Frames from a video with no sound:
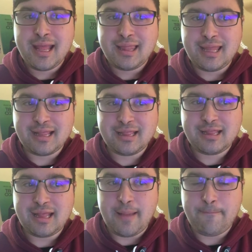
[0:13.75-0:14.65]
Let's
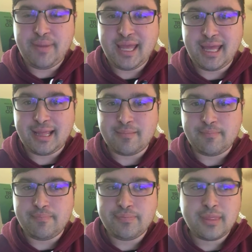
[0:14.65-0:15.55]

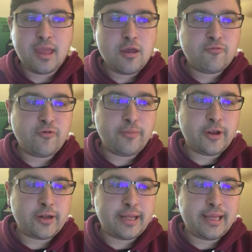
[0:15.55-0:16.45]
begin.
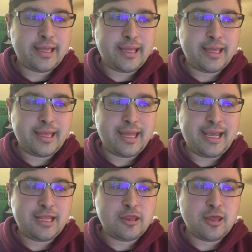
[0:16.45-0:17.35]
Former
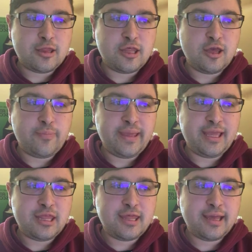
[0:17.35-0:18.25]

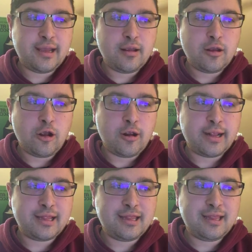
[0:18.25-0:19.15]
NHGOP Chair,
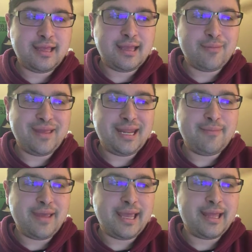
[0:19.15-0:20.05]
RNC Committee
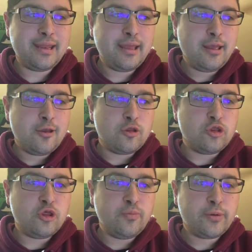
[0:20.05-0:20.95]
Man,
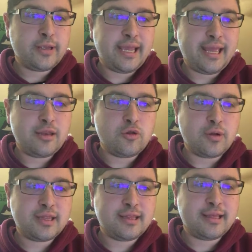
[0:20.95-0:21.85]
Duprey
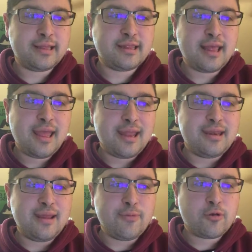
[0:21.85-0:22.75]
endorses
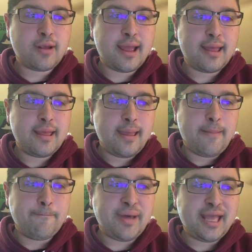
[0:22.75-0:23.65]
Democrat
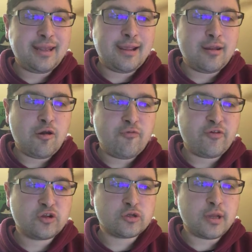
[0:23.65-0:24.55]
Biden
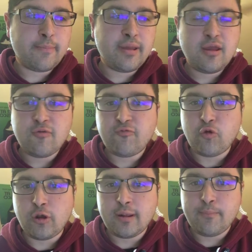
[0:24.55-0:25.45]
over Trump
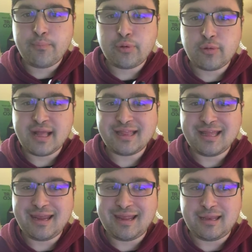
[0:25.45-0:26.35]
for
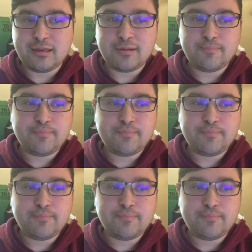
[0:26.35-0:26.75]
president.